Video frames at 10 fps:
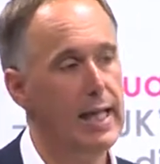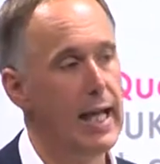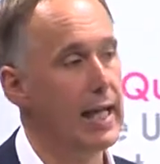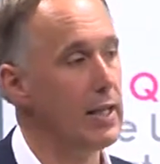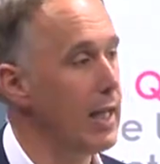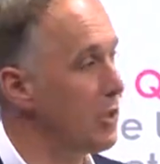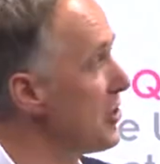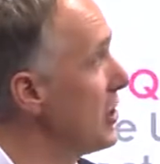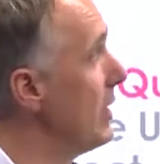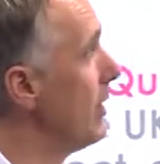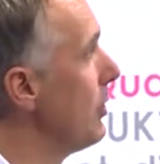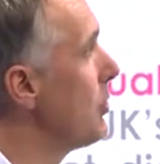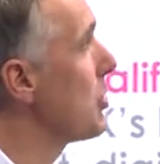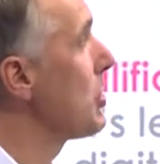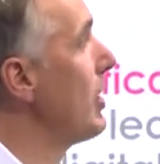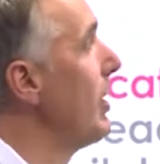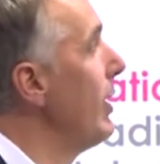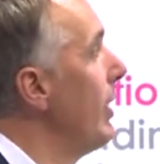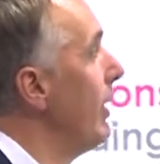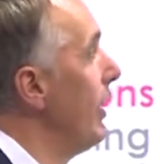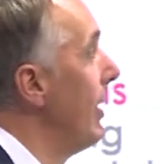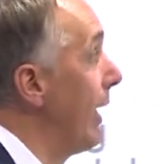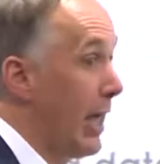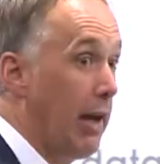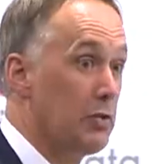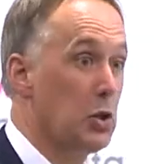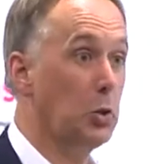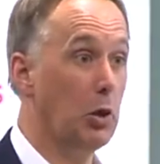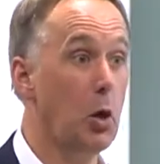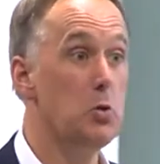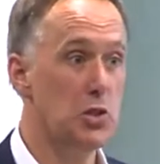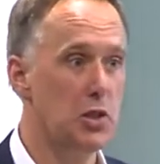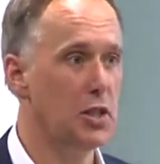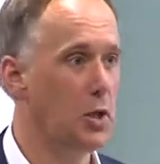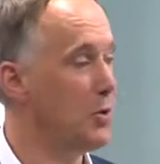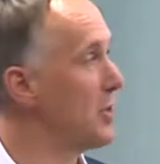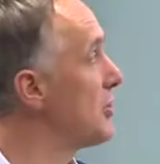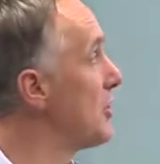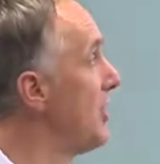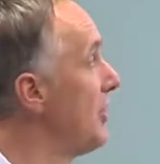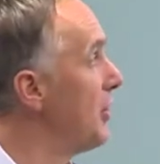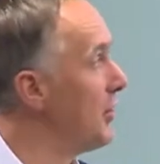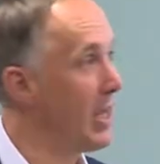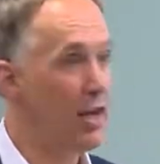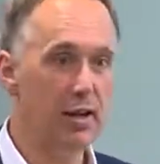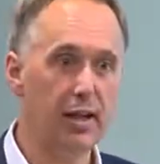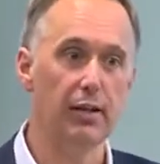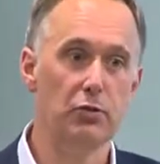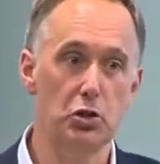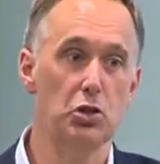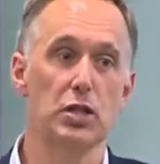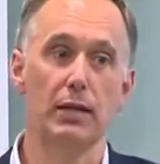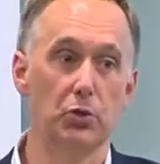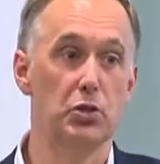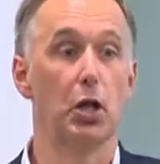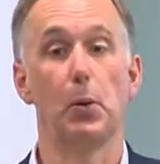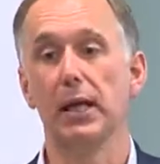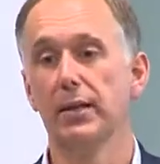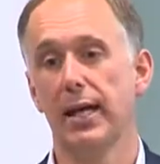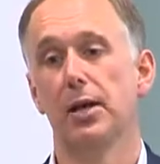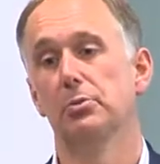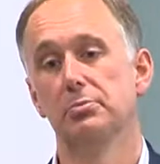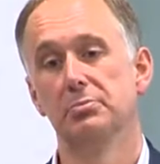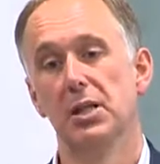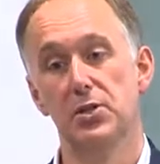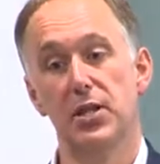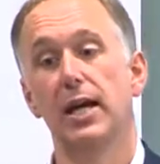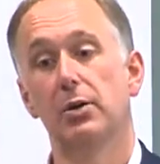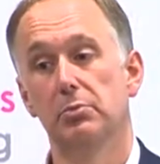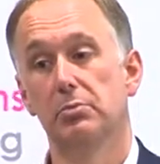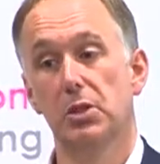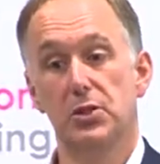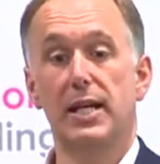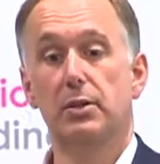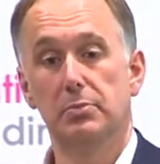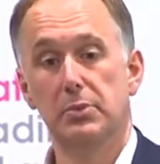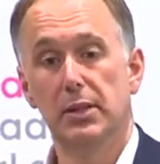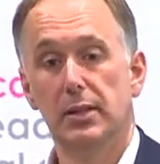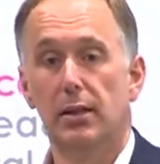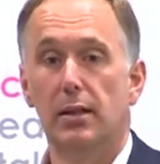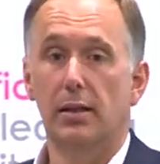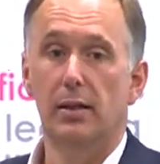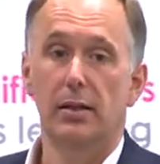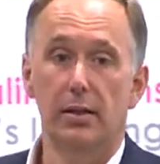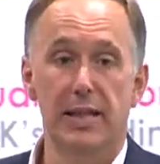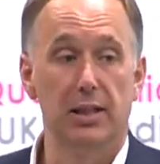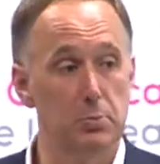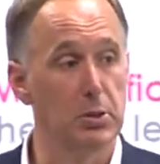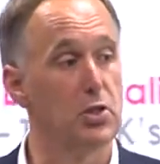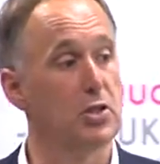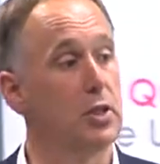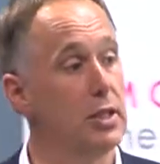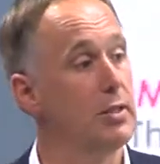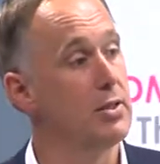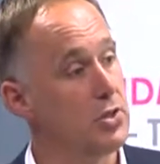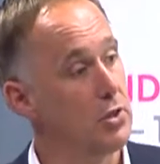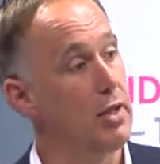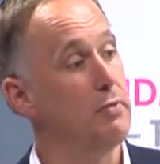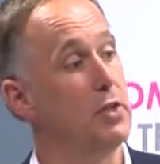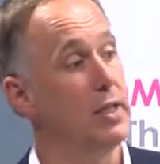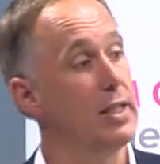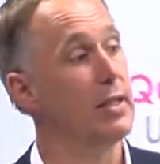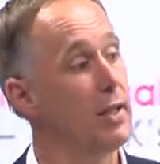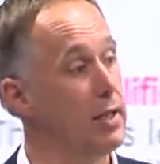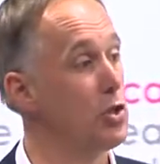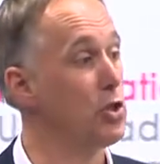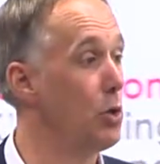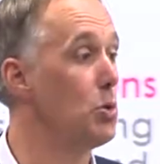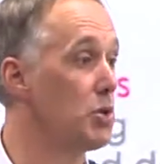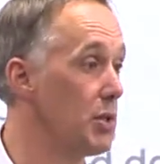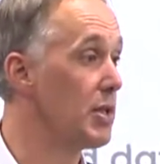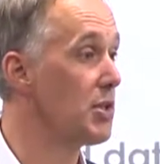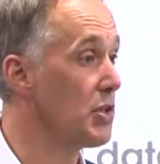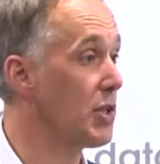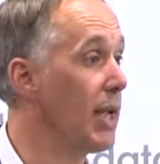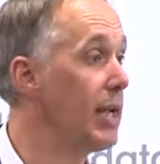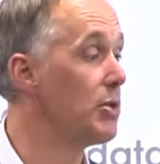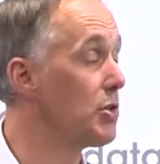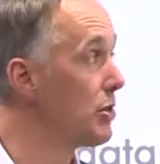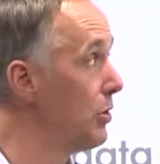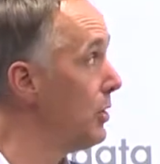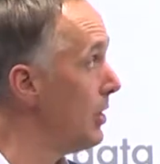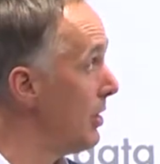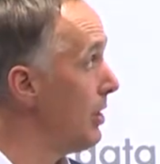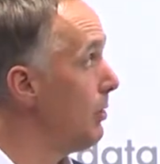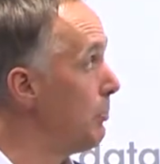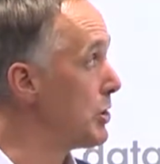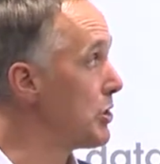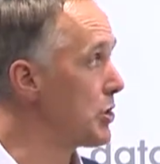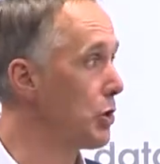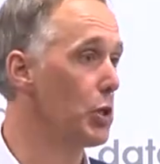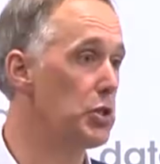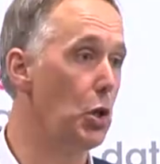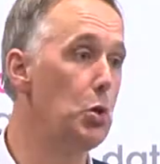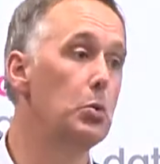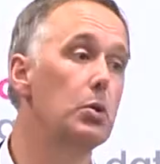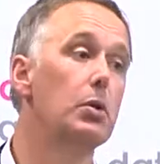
and CEOs, and I have told our own CEO this, that their kind of trust levels are going down and down and down. The Elderman study that's done every year kind of shows that this is the case. So business has got its own